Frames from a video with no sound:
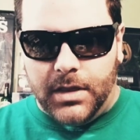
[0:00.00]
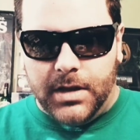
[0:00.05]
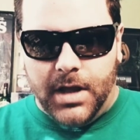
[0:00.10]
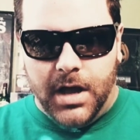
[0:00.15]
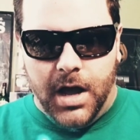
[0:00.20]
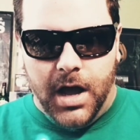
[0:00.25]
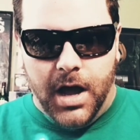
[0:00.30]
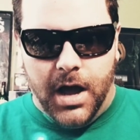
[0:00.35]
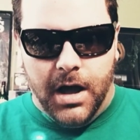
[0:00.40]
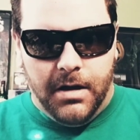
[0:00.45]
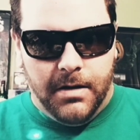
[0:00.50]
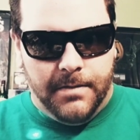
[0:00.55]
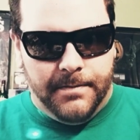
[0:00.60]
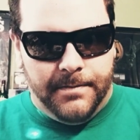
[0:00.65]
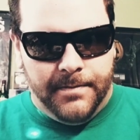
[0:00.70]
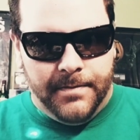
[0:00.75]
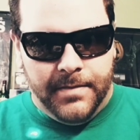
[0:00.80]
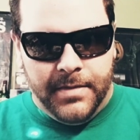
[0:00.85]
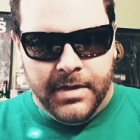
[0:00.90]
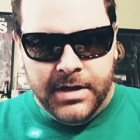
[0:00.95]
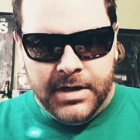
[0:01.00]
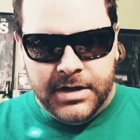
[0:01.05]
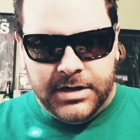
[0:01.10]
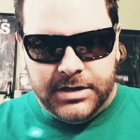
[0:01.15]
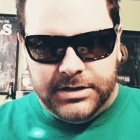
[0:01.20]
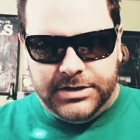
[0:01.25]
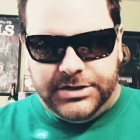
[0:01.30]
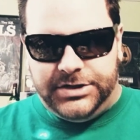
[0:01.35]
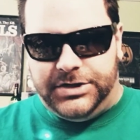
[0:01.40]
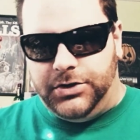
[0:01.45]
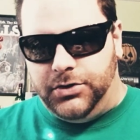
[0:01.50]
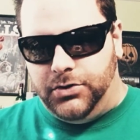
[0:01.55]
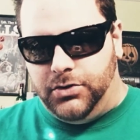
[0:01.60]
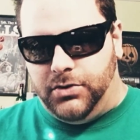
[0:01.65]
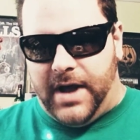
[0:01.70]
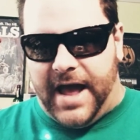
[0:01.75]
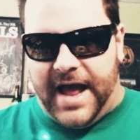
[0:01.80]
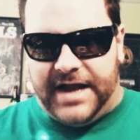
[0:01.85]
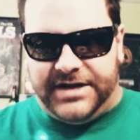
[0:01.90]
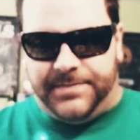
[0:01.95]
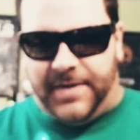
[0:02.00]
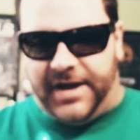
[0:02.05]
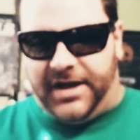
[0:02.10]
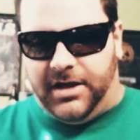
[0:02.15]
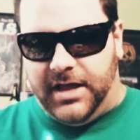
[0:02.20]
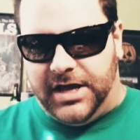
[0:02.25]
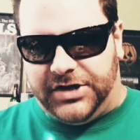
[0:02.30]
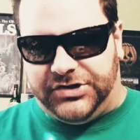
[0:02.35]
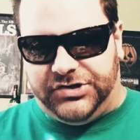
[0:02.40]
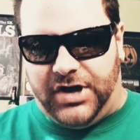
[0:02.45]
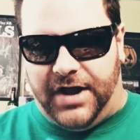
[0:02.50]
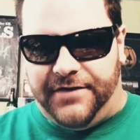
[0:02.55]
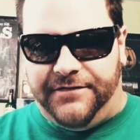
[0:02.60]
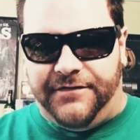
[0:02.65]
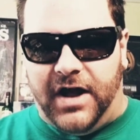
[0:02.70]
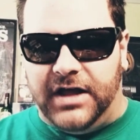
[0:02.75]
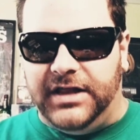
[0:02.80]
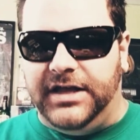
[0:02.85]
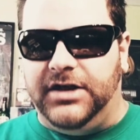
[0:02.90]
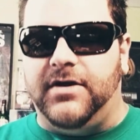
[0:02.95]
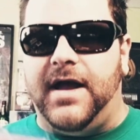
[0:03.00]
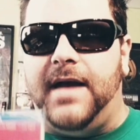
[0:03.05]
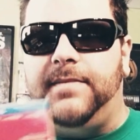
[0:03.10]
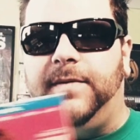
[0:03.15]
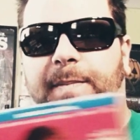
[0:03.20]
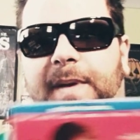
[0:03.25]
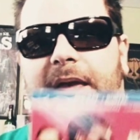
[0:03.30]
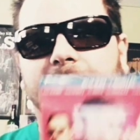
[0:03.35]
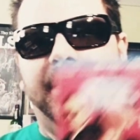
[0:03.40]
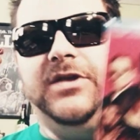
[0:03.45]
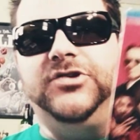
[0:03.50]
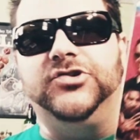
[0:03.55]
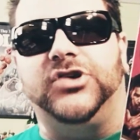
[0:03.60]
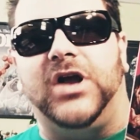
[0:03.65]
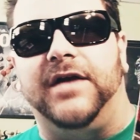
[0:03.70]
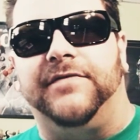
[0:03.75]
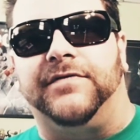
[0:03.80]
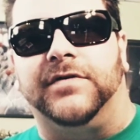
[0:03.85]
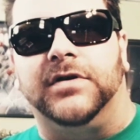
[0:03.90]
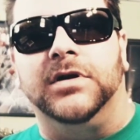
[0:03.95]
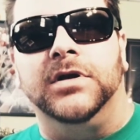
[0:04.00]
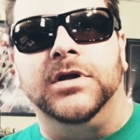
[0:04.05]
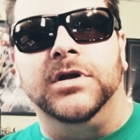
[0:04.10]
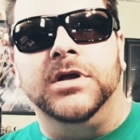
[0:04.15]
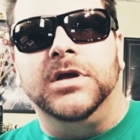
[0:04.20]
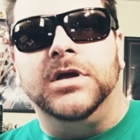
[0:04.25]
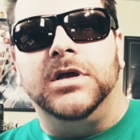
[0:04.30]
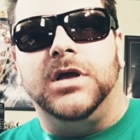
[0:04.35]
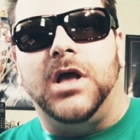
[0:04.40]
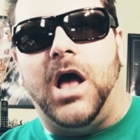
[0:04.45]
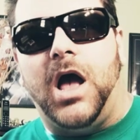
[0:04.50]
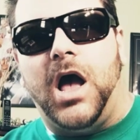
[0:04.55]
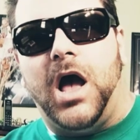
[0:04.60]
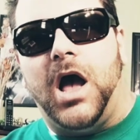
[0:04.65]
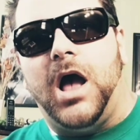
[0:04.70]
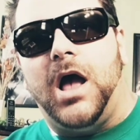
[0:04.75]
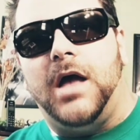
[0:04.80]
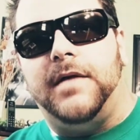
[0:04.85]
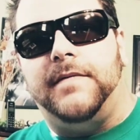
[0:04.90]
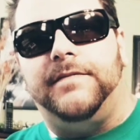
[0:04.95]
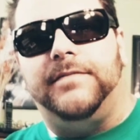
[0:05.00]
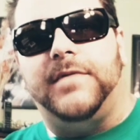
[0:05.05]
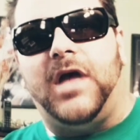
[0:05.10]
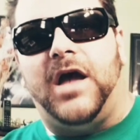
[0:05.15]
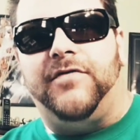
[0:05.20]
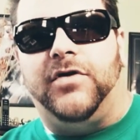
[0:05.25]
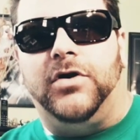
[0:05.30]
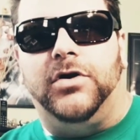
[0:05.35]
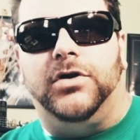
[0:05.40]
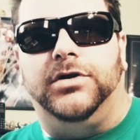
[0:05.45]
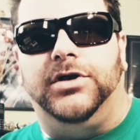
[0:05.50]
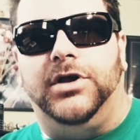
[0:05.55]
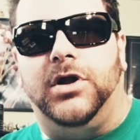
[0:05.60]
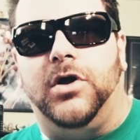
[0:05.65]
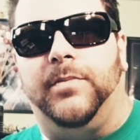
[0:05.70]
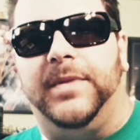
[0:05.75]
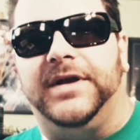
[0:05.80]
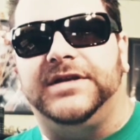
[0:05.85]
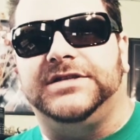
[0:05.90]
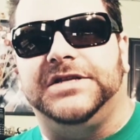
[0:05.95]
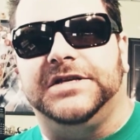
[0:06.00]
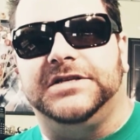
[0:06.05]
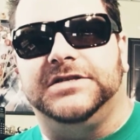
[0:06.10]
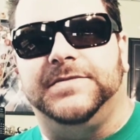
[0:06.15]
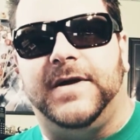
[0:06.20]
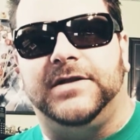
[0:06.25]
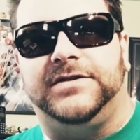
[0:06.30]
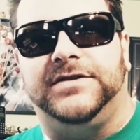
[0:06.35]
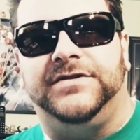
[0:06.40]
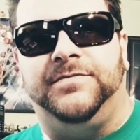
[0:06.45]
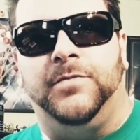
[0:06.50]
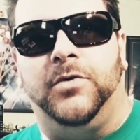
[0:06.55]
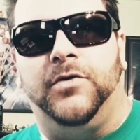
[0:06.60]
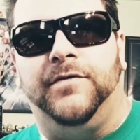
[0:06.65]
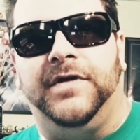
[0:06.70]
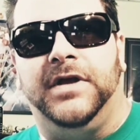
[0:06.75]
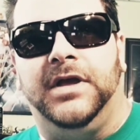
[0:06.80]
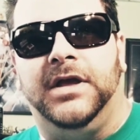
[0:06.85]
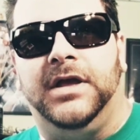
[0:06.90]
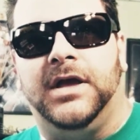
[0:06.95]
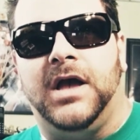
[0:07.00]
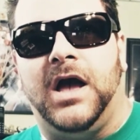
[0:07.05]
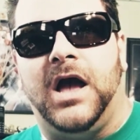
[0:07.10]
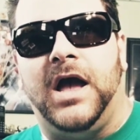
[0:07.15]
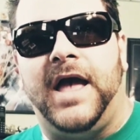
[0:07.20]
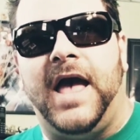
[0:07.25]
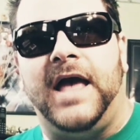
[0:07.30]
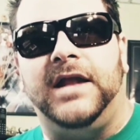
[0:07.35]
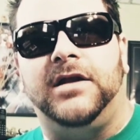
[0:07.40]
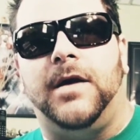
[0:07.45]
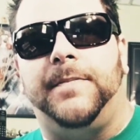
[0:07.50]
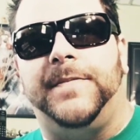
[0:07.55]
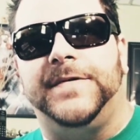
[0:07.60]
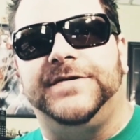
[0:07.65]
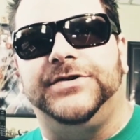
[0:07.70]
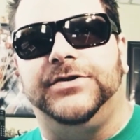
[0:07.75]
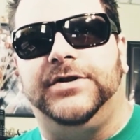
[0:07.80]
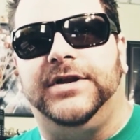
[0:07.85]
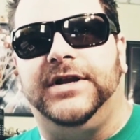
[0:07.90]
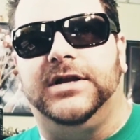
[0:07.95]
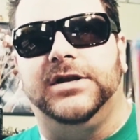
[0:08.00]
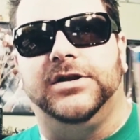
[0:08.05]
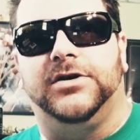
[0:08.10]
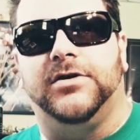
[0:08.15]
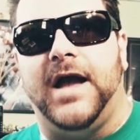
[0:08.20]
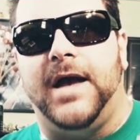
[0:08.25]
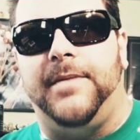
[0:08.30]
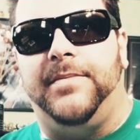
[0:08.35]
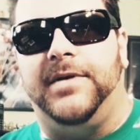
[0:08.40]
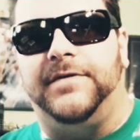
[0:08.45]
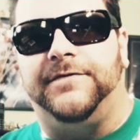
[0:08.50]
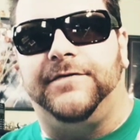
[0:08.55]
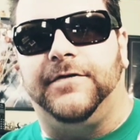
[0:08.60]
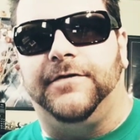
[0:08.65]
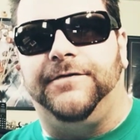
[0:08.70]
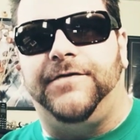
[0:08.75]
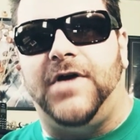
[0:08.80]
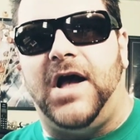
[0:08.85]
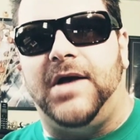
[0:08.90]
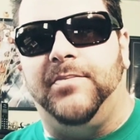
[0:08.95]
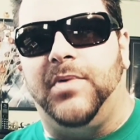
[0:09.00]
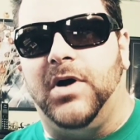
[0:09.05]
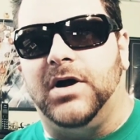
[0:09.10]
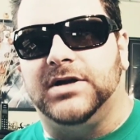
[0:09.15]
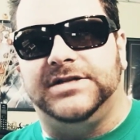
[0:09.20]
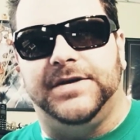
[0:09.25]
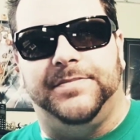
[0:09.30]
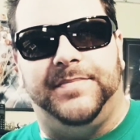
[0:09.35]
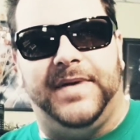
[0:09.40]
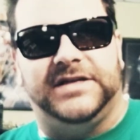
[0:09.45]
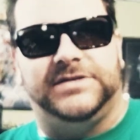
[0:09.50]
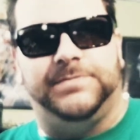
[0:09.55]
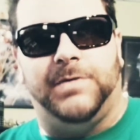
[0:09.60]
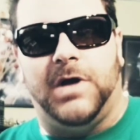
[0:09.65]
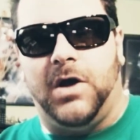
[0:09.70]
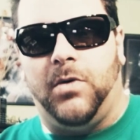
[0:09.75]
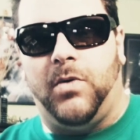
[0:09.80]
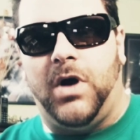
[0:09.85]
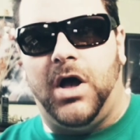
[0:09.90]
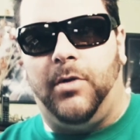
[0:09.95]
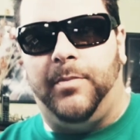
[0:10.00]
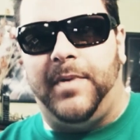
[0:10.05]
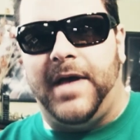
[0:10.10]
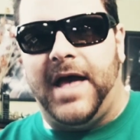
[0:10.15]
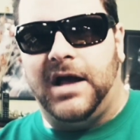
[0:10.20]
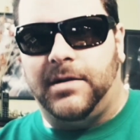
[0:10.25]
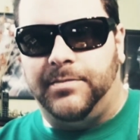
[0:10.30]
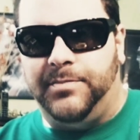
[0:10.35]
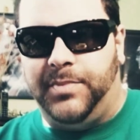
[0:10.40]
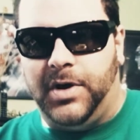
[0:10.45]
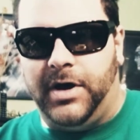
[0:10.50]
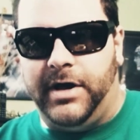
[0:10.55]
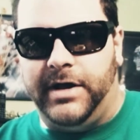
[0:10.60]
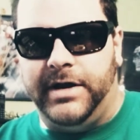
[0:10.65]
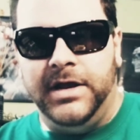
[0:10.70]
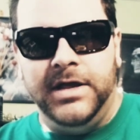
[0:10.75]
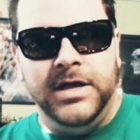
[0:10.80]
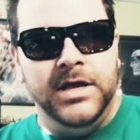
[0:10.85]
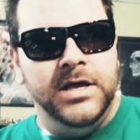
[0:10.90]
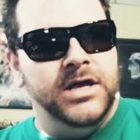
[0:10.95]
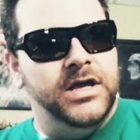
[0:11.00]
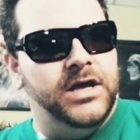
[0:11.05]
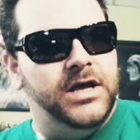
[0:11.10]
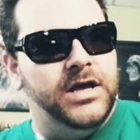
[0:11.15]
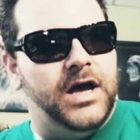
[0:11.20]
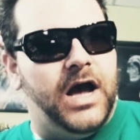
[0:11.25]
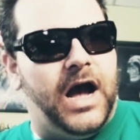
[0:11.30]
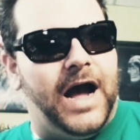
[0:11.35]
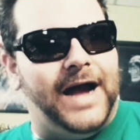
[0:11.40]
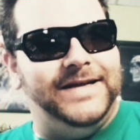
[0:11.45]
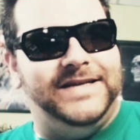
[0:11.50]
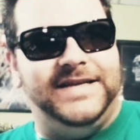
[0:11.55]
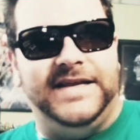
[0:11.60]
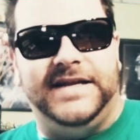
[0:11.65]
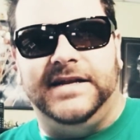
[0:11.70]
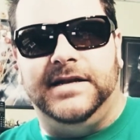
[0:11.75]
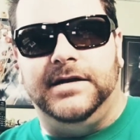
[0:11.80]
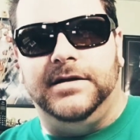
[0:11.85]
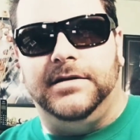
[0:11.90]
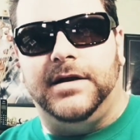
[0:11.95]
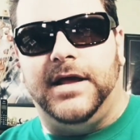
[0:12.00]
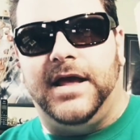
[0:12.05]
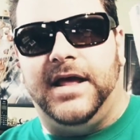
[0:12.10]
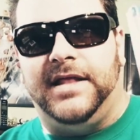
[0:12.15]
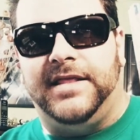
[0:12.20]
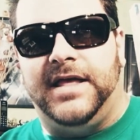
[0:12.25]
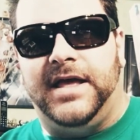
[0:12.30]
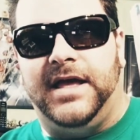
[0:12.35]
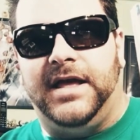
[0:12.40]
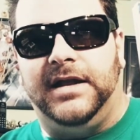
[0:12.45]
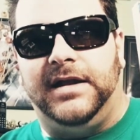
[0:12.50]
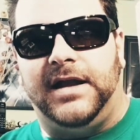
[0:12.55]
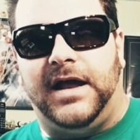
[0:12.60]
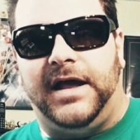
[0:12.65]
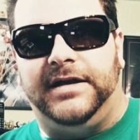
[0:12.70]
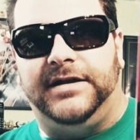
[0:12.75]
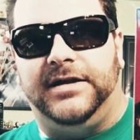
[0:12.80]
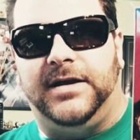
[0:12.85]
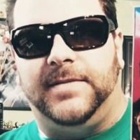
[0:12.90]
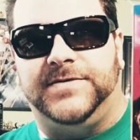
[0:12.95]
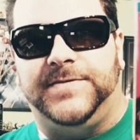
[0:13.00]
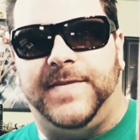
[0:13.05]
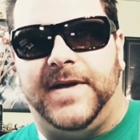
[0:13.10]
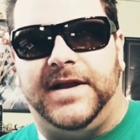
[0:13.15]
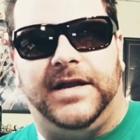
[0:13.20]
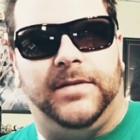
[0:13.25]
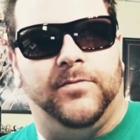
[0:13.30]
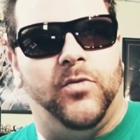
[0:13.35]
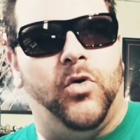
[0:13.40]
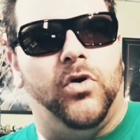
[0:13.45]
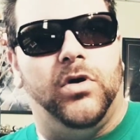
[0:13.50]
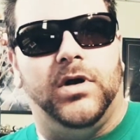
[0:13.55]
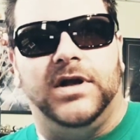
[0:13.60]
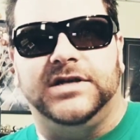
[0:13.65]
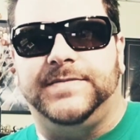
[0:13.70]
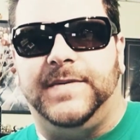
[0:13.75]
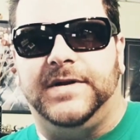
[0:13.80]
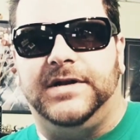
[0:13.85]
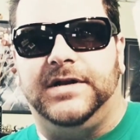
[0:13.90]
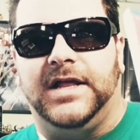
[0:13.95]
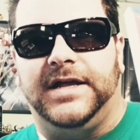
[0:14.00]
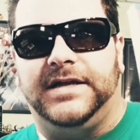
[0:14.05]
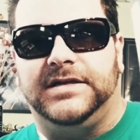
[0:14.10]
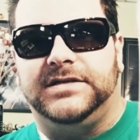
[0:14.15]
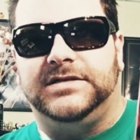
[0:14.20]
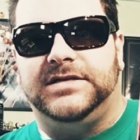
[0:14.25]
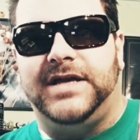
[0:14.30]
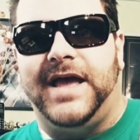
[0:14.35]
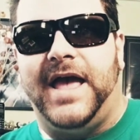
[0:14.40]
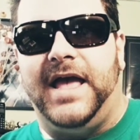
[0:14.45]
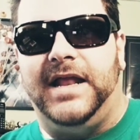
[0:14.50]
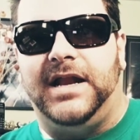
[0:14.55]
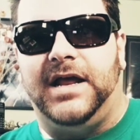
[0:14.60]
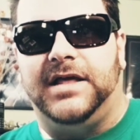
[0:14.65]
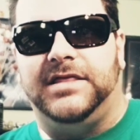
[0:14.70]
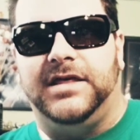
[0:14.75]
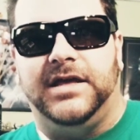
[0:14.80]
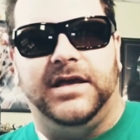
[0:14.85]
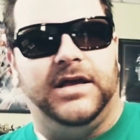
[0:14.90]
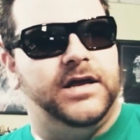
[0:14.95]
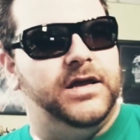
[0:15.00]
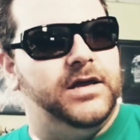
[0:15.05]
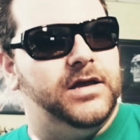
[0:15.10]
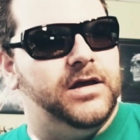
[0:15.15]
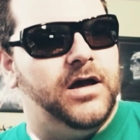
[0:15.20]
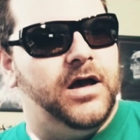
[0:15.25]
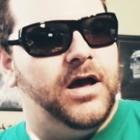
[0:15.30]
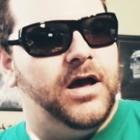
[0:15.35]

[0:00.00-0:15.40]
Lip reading: to add to my collection. I finally grabbed Baby Driver. I've heard, you know, mixed things about this movie. I had an opportunity to grab it for $5 at Best Buy a while back, but I didn't, and then I ended up spending more. I spent like 10, I think,